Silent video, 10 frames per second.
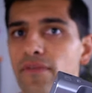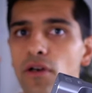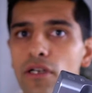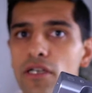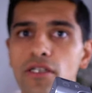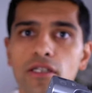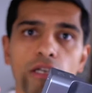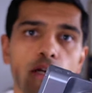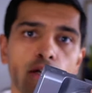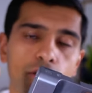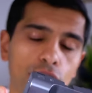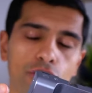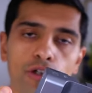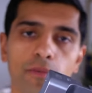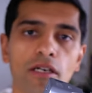vloggers,
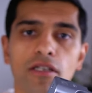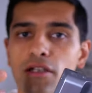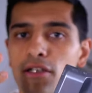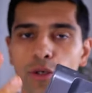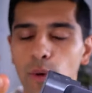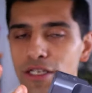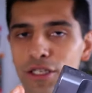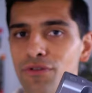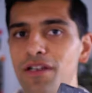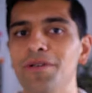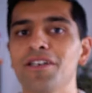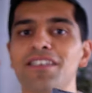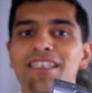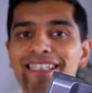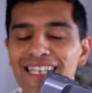YouTubers, Twitch
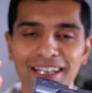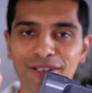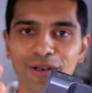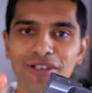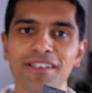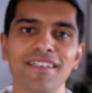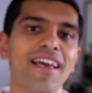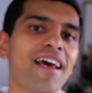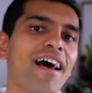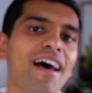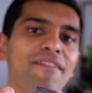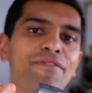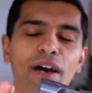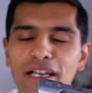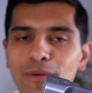streamers, TikTokers,
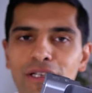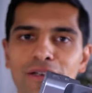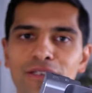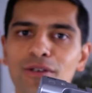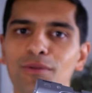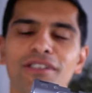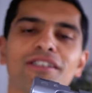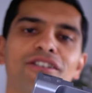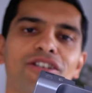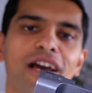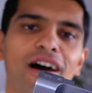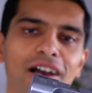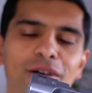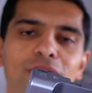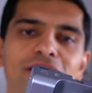and for anyone else who wants to share
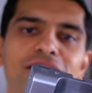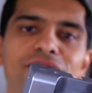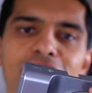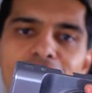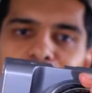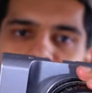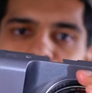high quality videos